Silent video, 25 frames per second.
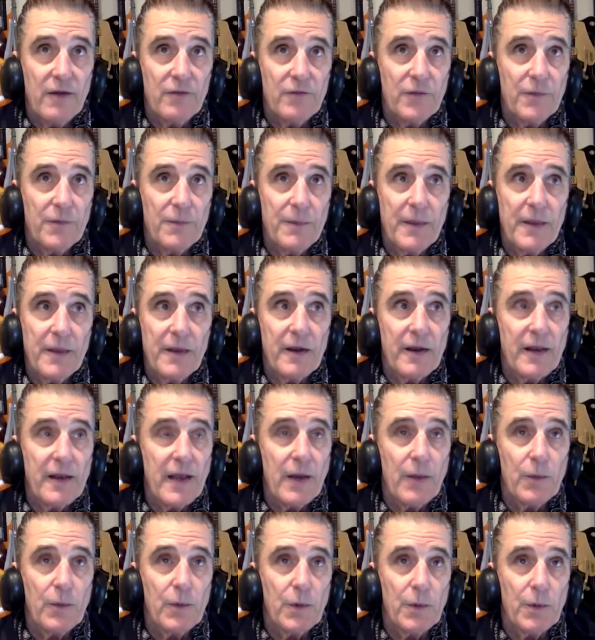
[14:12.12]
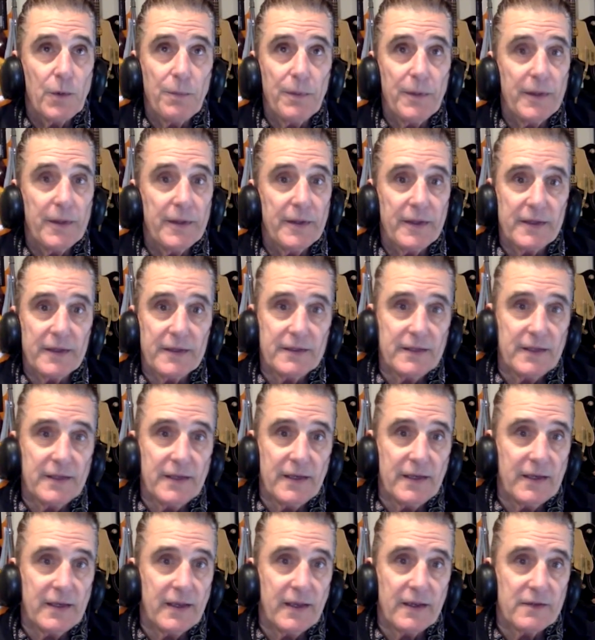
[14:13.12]
from then on out, we were playing like 10
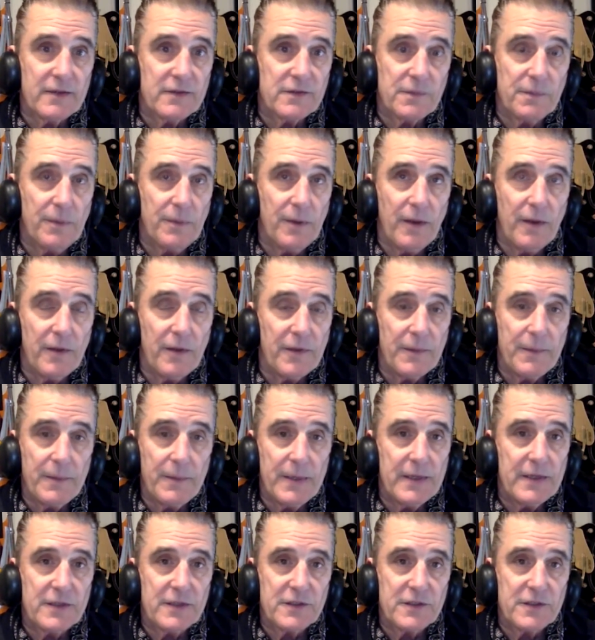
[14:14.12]
gigs a month. I mean,